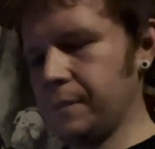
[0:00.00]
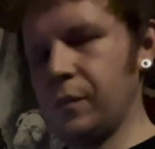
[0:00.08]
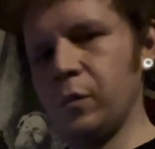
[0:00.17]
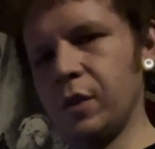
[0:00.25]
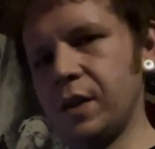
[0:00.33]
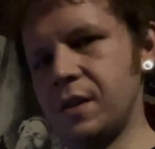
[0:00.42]

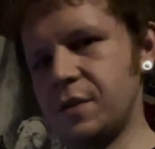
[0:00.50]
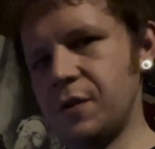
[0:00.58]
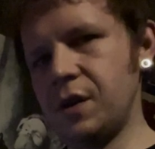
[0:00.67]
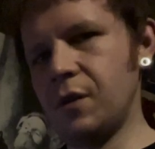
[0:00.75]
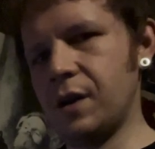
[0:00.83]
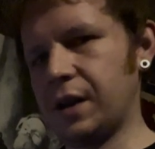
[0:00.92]
we'll end this
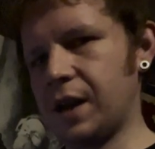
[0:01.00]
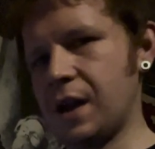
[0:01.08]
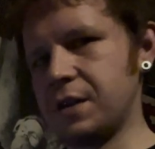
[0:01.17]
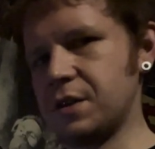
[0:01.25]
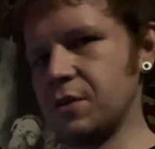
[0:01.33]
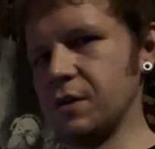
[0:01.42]
video on a
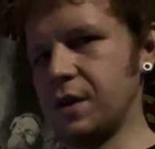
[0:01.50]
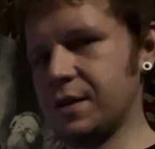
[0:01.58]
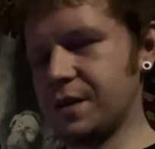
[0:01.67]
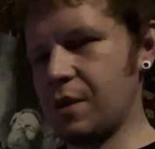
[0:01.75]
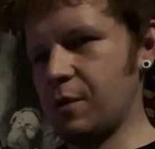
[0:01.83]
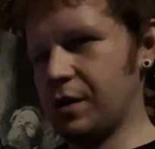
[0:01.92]
cat story because
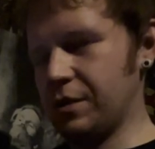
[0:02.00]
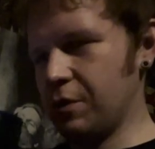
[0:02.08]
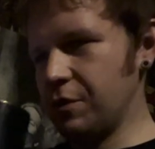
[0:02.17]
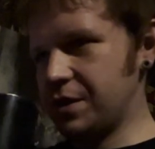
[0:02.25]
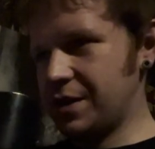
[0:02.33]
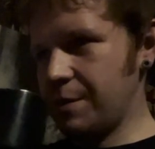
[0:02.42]
I don't want to
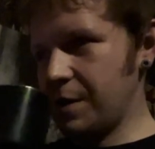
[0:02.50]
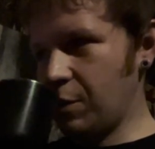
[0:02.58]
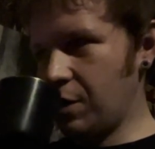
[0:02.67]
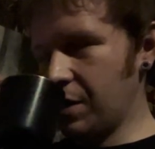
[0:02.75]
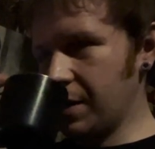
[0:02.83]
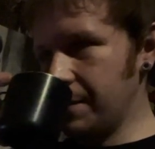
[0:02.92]
overstay my
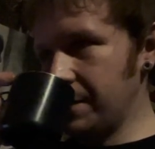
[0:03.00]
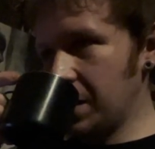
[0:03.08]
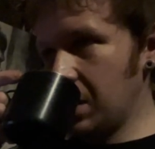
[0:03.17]
welcome.